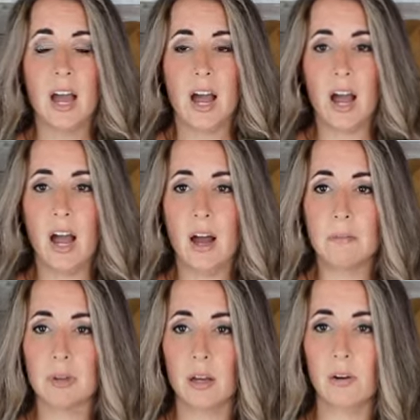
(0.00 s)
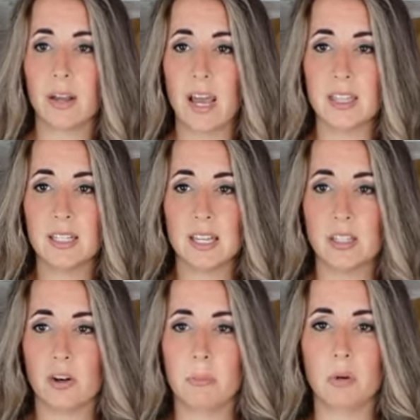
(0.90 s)
Um, oh, Kathleen says,
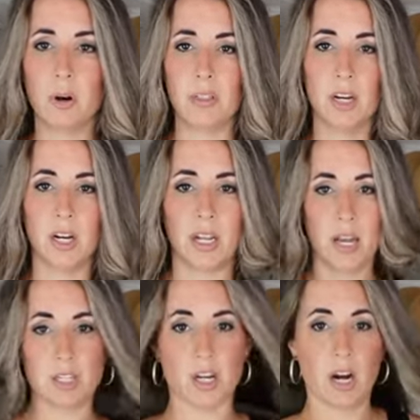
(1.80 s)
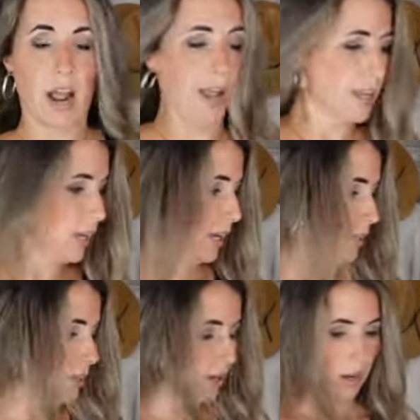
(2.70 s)
are you able to wear the hoodie under? I
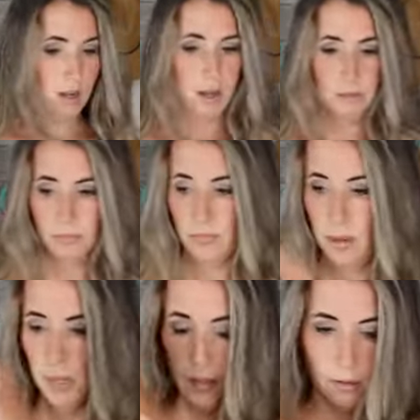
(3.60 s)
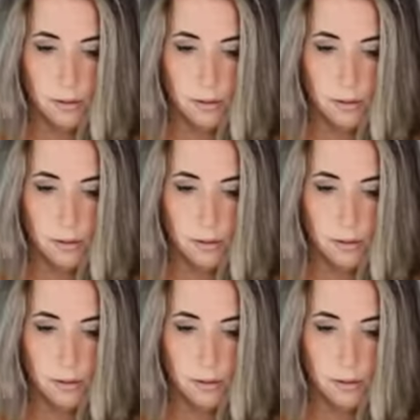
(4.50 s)
can, um, let me,